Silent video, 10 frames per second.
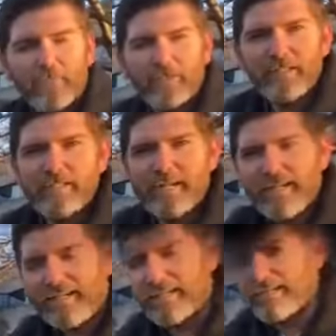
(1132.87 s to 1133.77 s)
Please
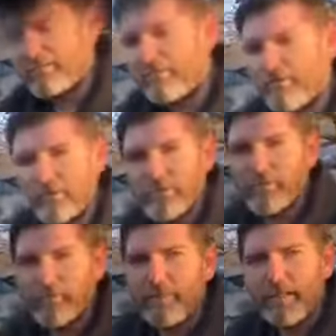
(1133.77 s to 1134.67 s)
call in, voice
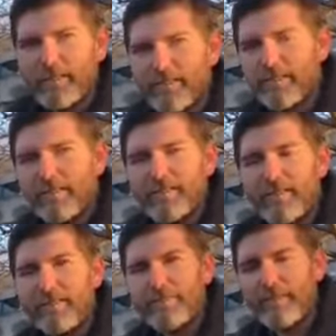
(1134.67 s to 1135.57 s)
your opinion.
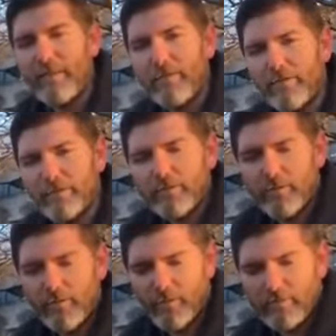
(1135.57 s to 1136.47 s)
Let it be known that you
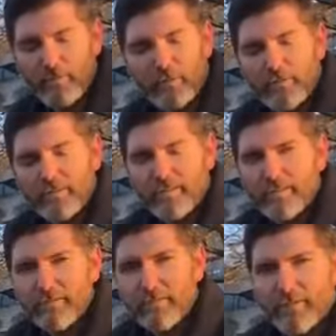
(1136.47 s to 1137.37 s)
want the support of these
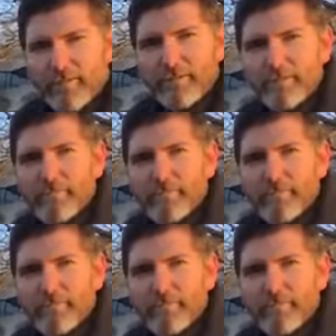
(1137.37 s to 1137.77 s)
two bills.